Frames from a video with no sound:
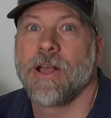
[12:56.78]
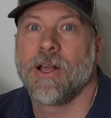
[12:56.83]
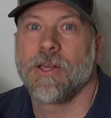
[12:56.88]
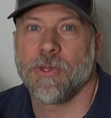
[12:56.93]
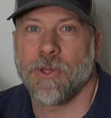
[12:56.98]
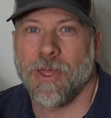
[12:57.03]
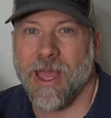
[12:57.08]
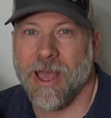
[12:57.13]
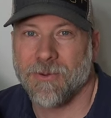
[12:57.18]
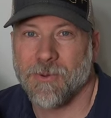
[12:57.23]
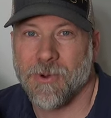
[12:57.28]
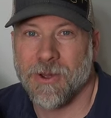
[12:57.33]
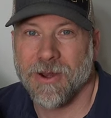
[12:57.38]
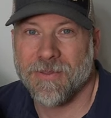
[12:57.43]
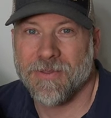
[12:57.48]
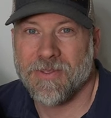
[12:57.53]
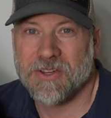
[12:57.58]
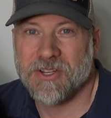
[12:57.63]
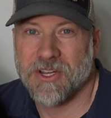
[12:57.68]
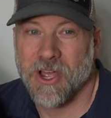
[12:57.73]
they had one
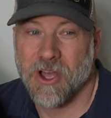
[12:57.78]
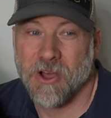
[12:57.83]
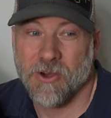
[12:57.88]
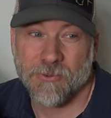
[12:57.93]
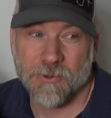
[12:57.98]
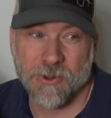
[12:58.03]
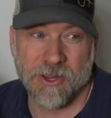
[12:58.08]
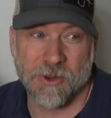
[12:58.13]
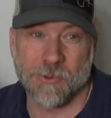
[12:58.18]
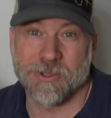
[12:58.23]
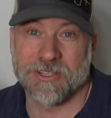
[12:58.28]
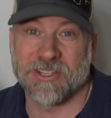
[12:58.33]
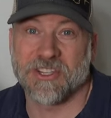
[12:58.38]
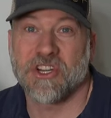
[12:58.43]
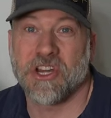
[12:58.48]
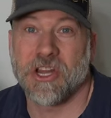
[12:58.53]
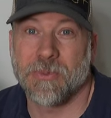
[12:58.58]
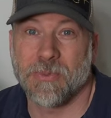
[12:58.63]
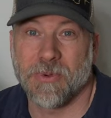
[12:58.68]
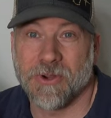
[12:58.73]
on the shelf, it was
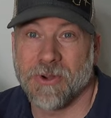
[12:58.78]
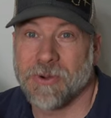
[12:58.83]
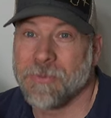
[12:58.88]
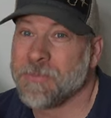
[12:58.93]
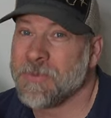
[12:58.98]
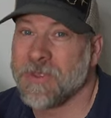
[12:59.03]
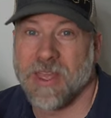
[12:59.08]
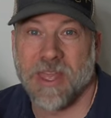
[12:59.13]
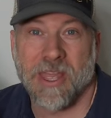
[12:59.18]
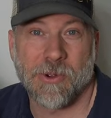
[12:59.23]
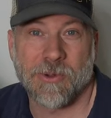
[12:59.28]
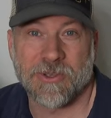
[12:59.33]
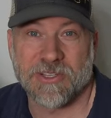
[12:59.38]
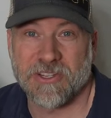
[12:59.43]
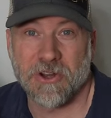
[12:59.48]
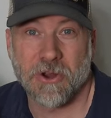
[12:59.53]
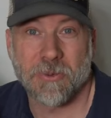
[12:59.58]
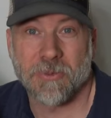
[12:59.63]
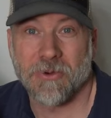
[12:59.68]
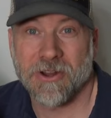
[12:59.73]
cheaper, it was a
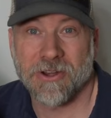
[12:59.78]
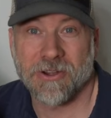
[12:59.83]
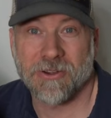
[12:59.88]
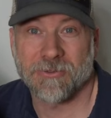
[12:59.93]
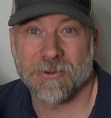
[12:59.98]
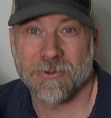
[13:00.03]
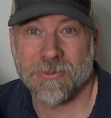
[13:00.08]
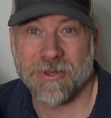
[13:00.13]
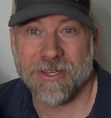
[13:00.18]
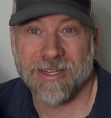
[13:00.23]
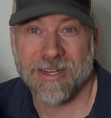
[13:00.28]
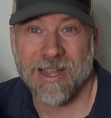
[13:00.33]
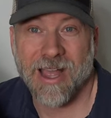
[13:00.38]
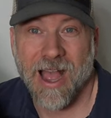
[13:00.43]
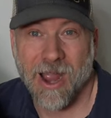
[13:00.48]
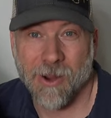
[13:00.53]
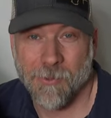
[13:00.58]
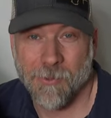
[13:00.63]
no-brainer for me. I